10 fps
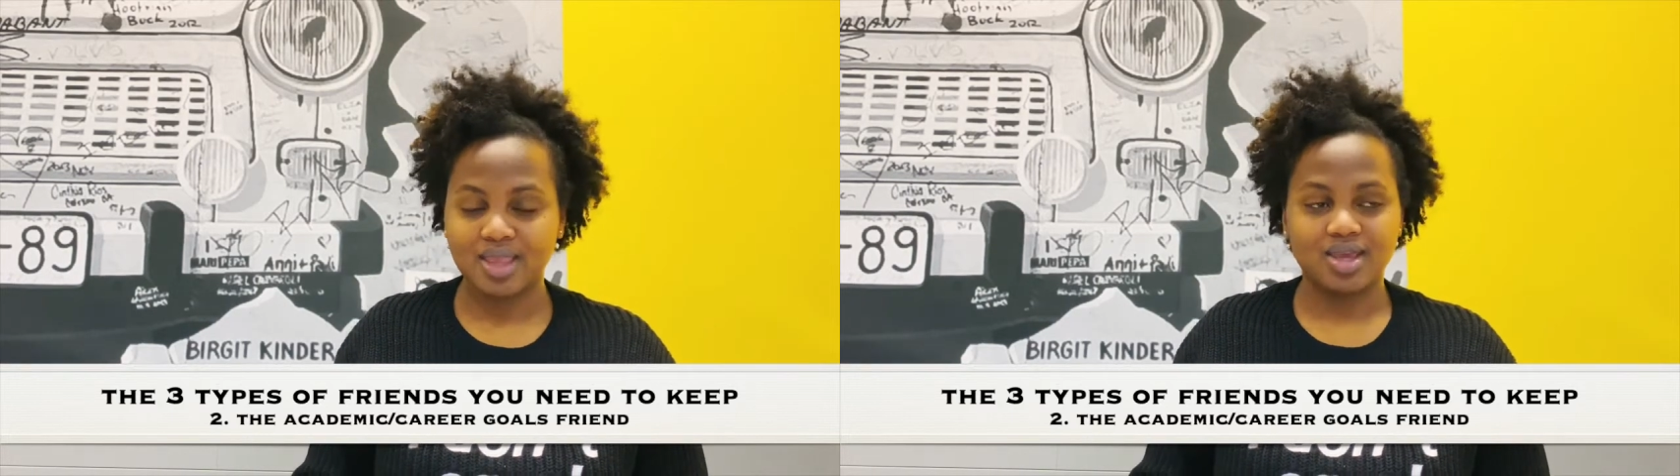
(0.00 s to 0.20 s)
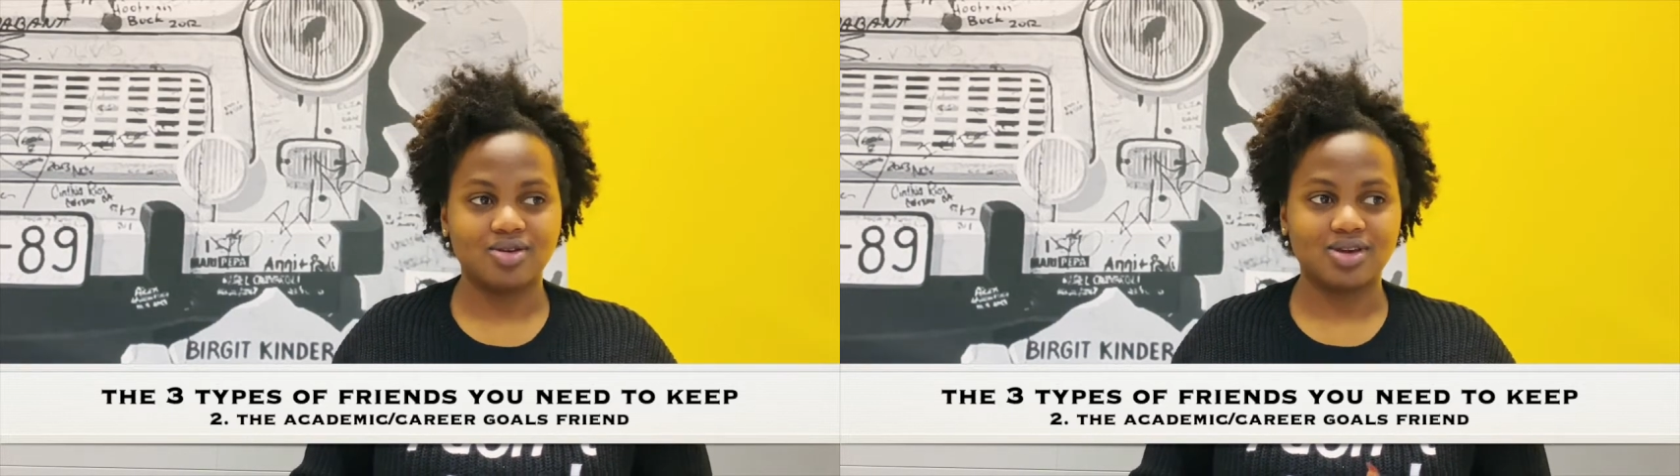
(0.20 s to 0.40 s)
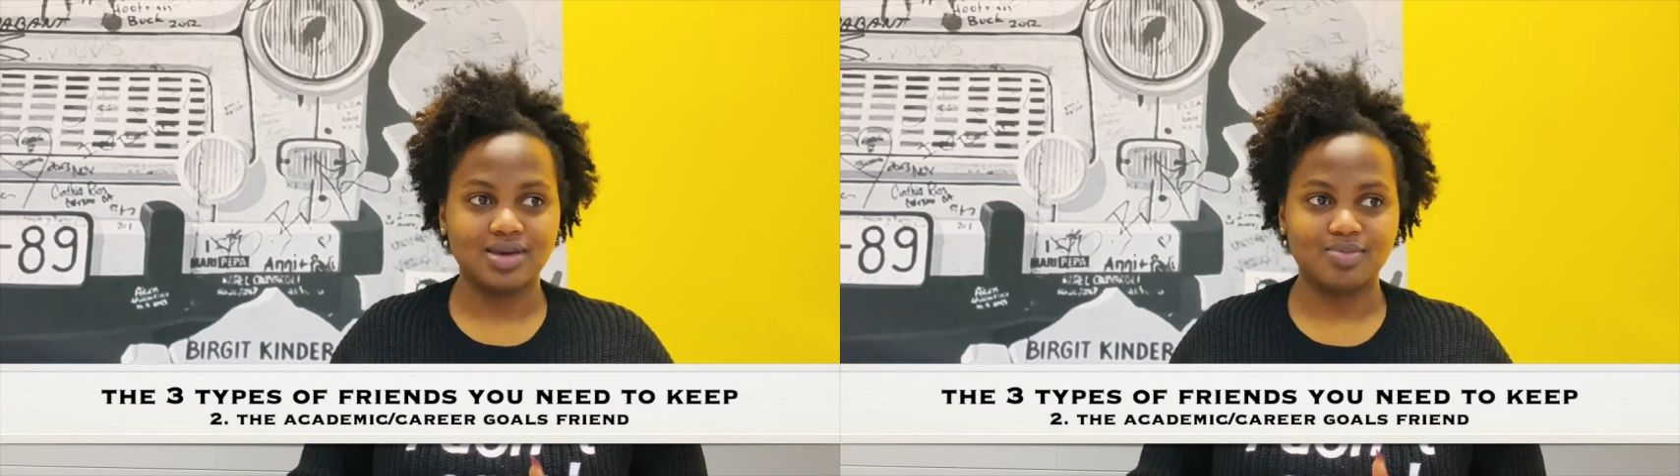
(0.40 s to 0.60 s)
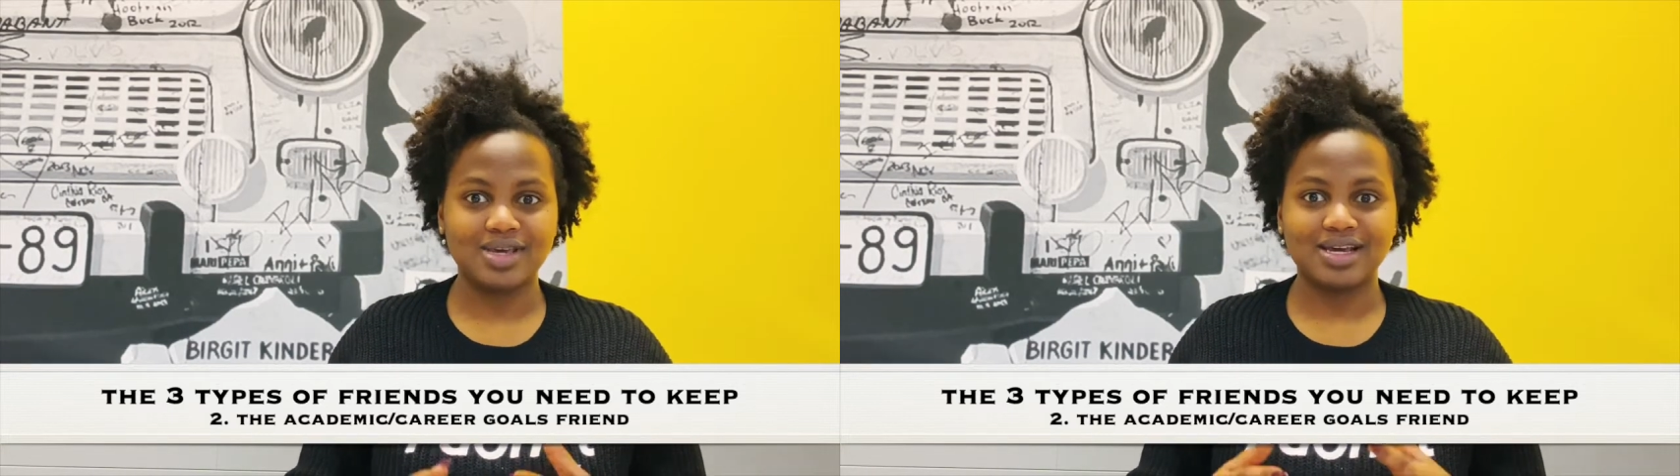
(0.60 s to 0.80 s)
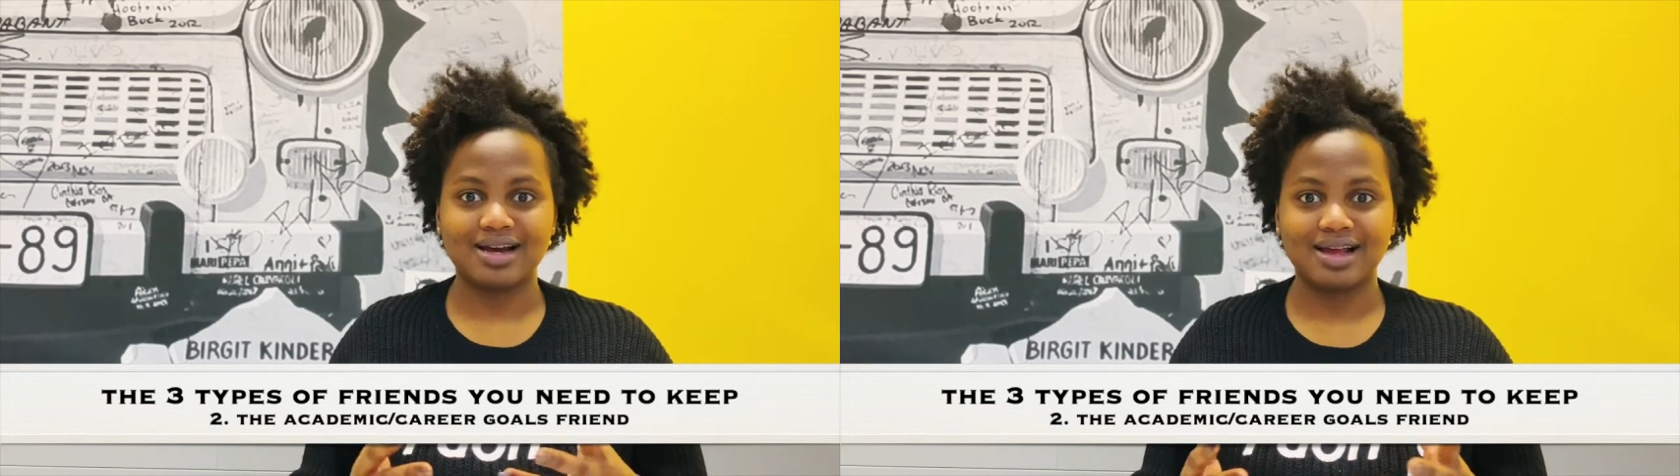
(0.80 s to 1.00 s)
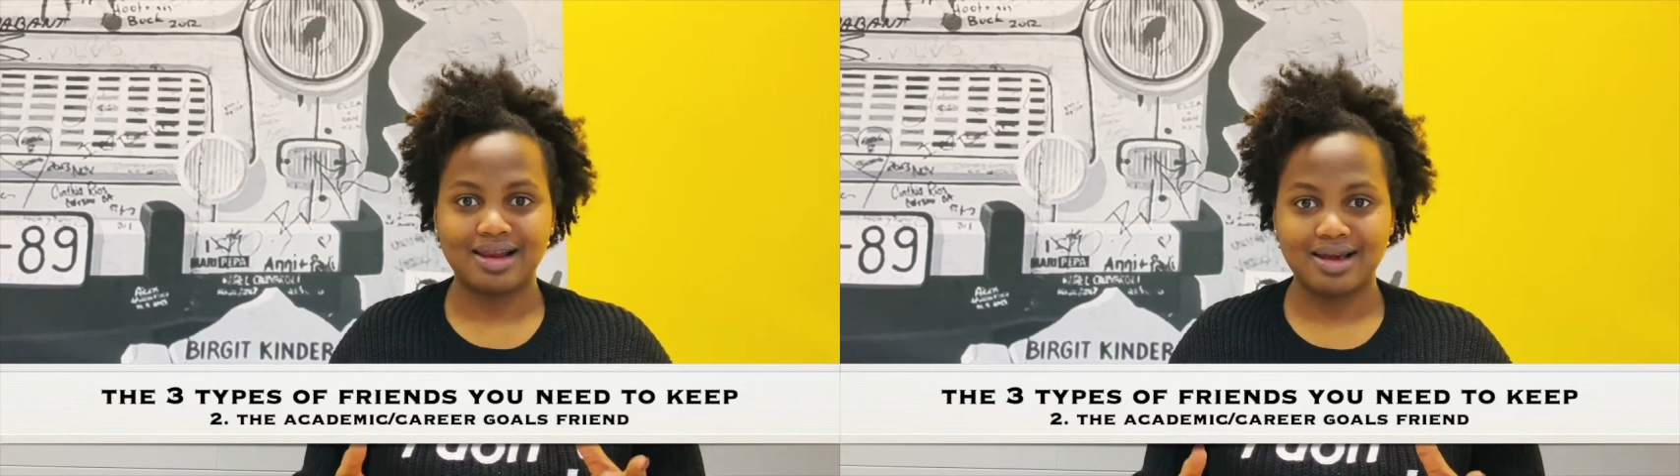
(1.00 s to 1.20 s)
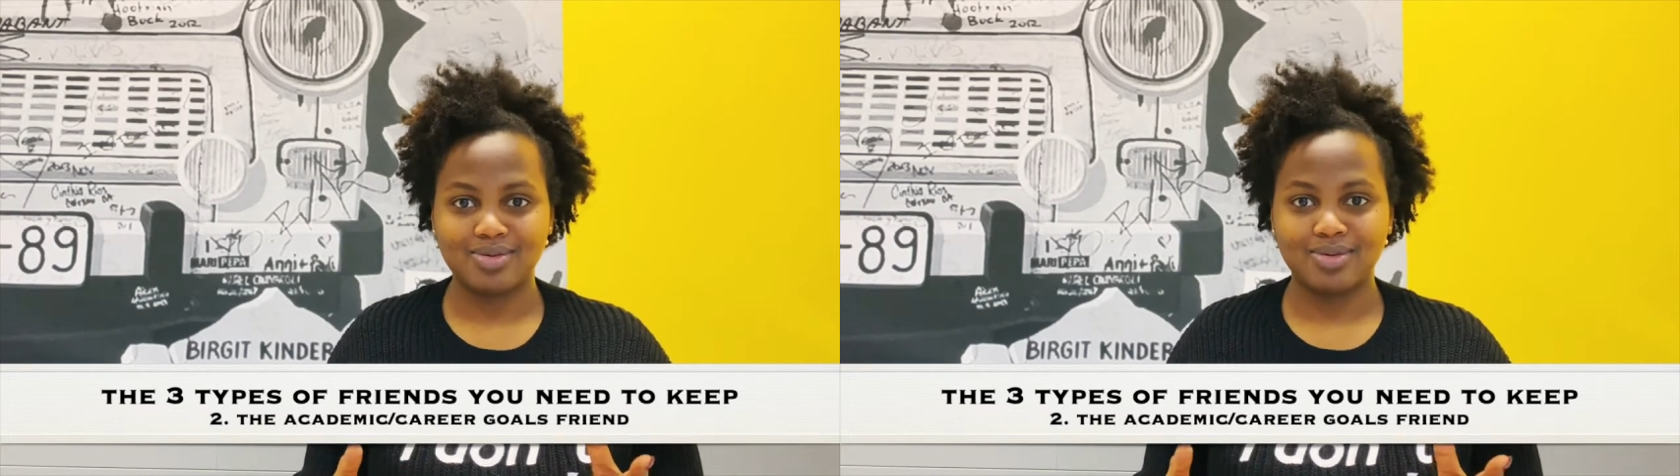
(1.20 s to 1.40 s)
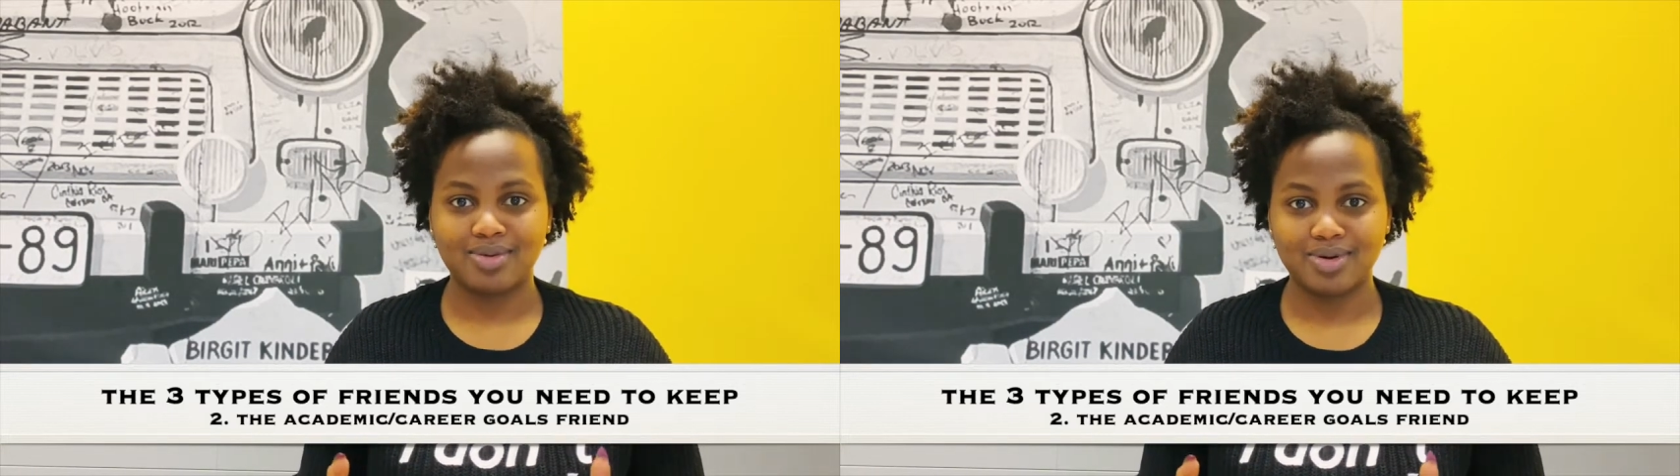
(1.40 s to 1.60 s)
You're keeping a clown
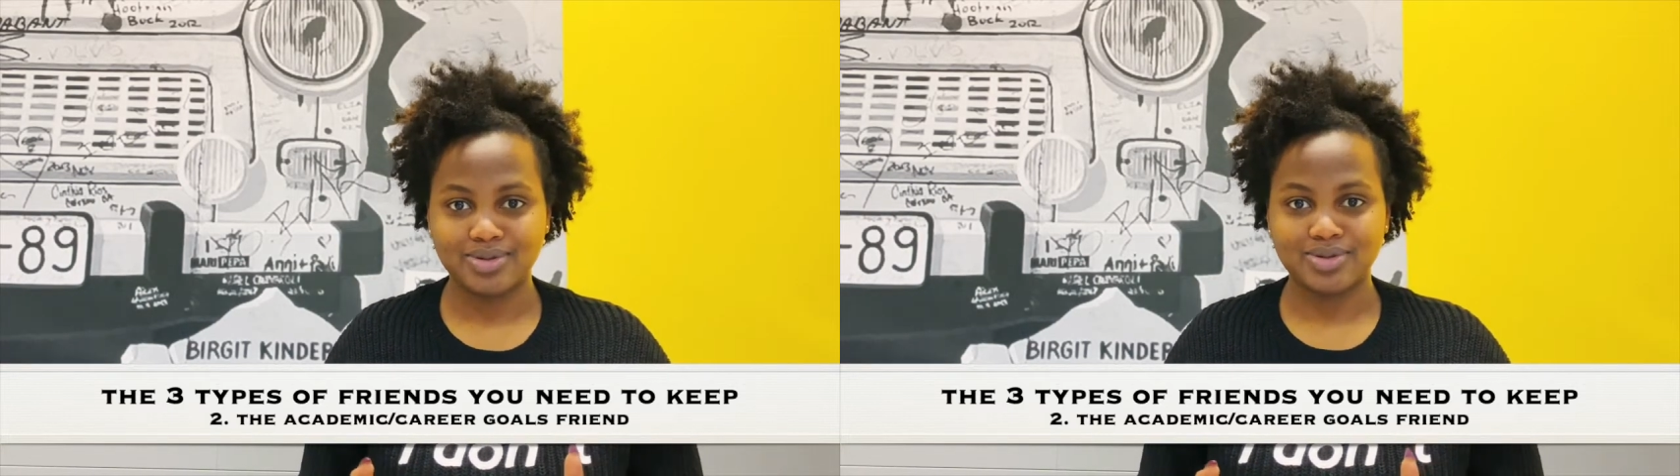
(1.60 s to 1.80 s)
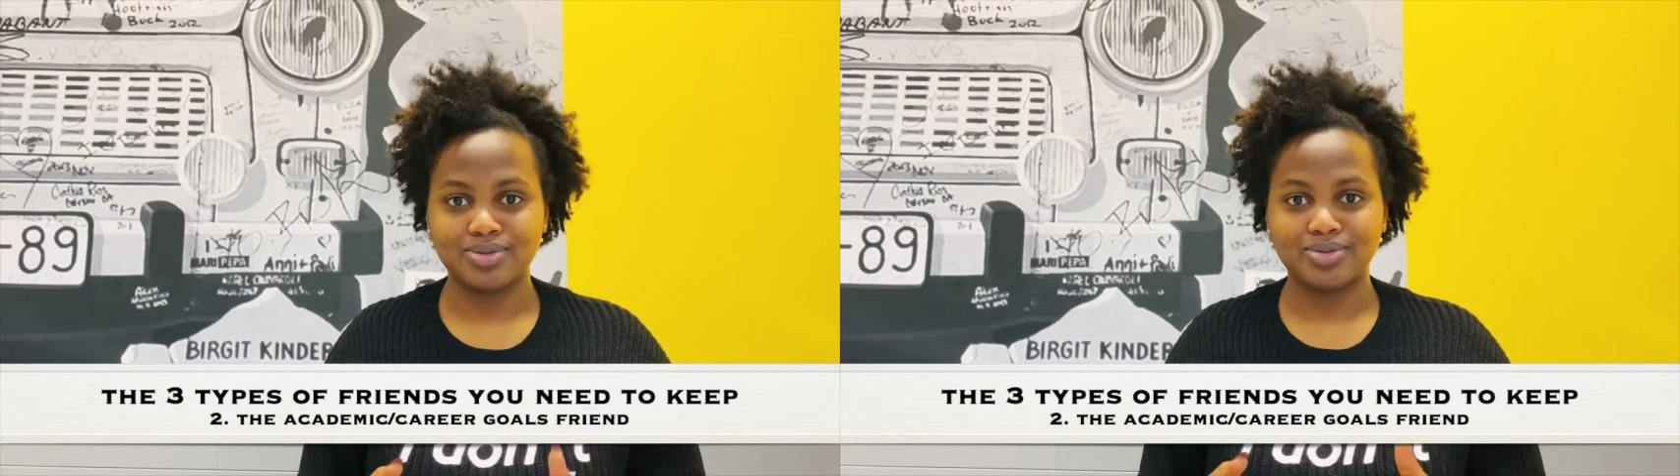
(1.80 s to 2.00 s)
around you who